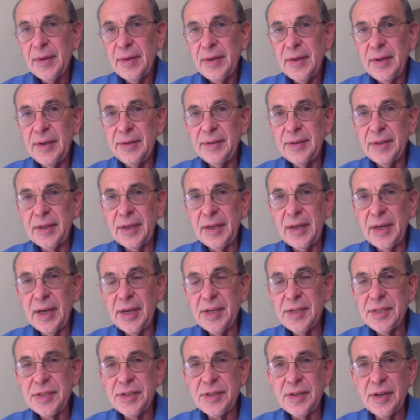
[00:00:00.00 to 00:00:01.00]
In the
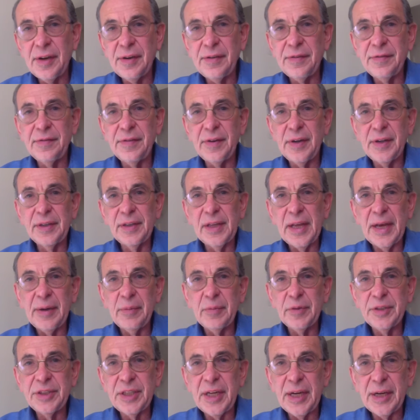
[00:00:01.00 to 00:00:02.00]
case of a
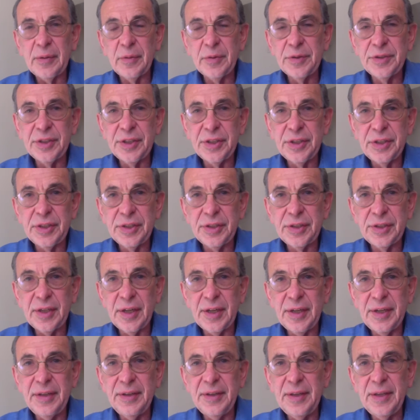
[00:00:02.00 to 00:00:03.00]
language acquisition
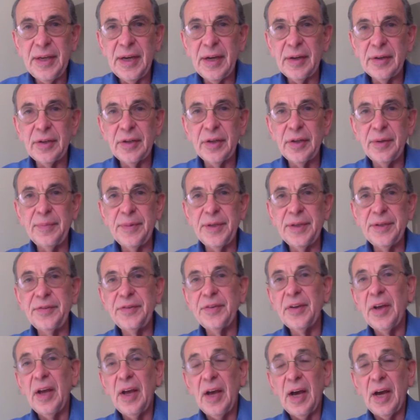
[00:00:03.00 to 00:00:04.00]
study, the outcome
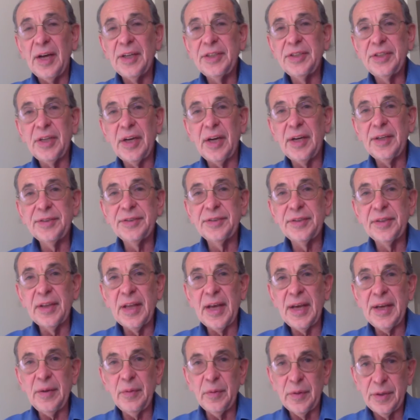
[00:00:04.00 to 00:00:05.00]
is a child's
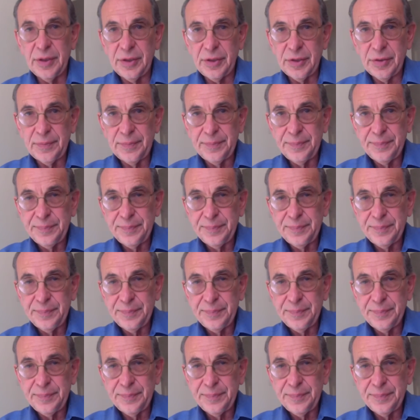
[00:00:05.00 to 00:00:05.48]
language,